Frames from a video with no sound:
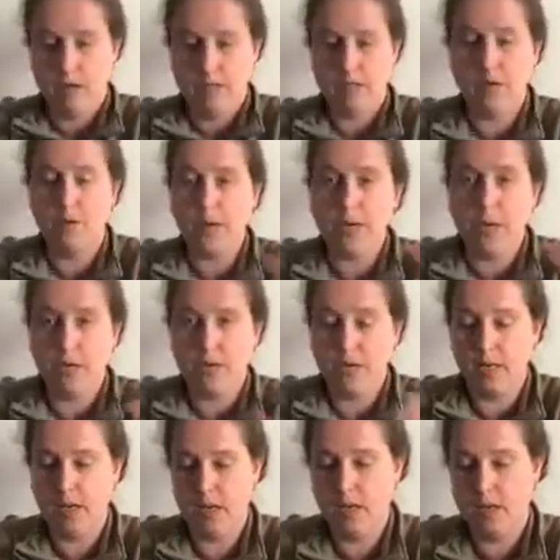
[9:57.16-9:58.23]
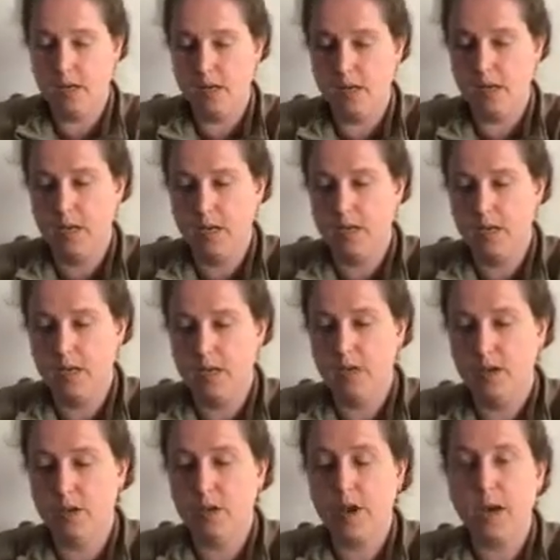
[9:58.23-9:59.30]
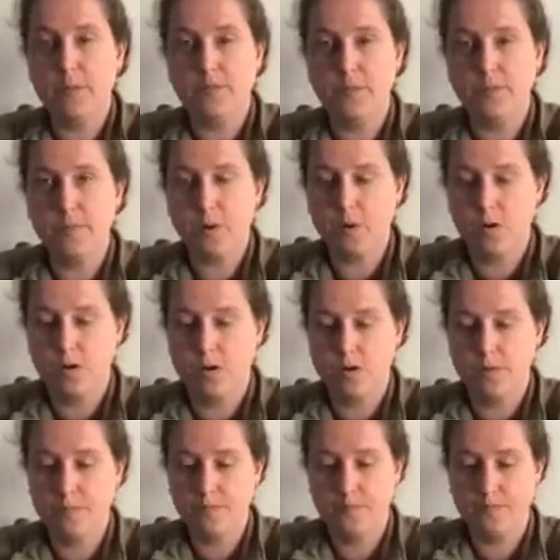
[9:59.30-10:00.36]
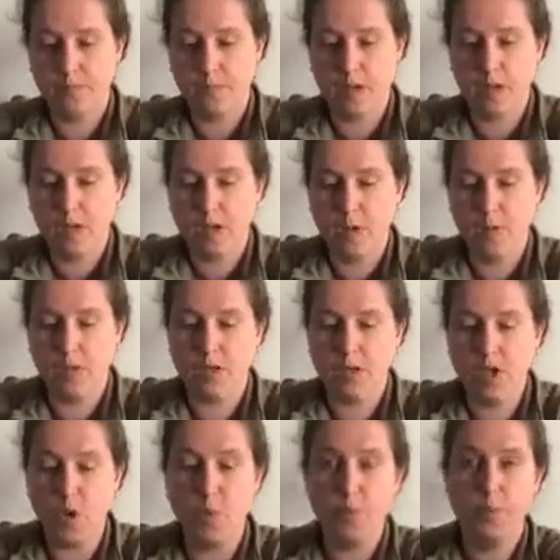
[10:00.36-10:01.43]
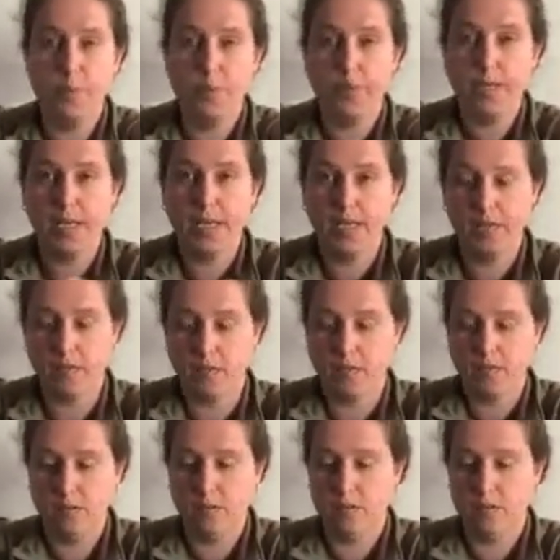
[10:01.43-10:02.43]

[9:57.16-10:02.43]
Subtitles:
So again, you can grab it from the corner, but don't peel